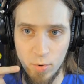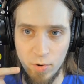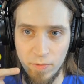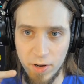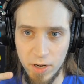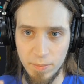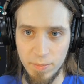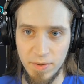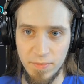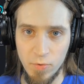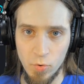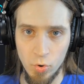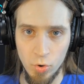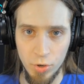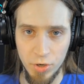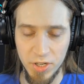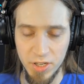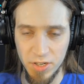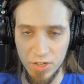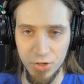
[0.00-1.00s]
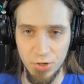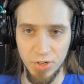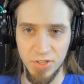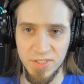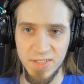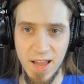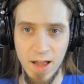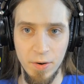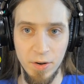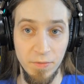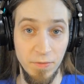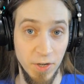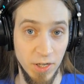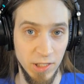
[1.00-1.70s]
are moving before you can hear the sound.